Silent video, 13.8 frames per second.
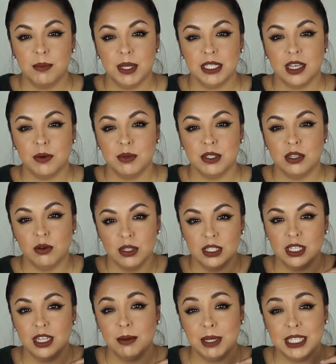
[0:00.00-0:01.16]
because I was
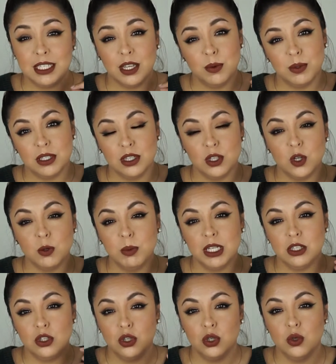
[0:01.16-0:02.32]
noticing that my skin was a little
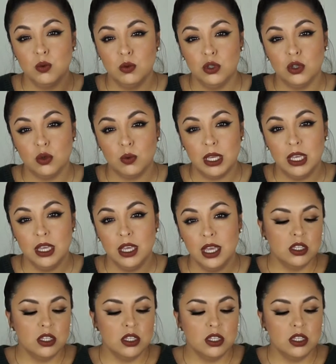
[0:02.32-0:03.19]
bit too dewy.